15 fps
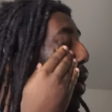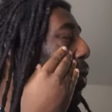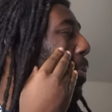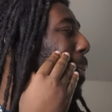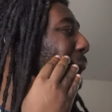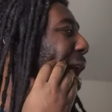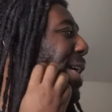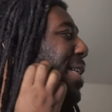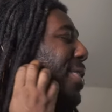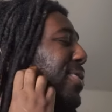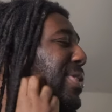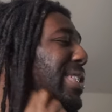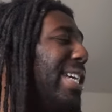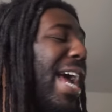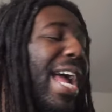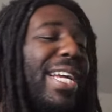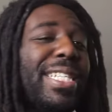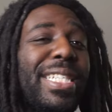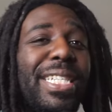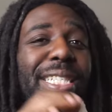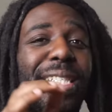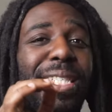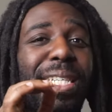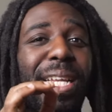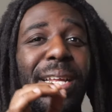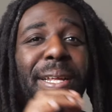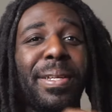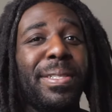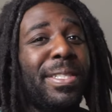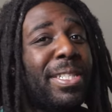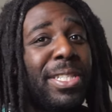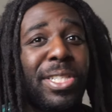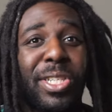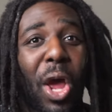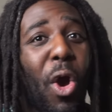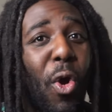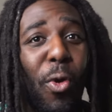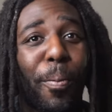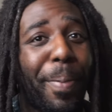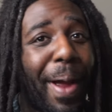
on Michael Jackson so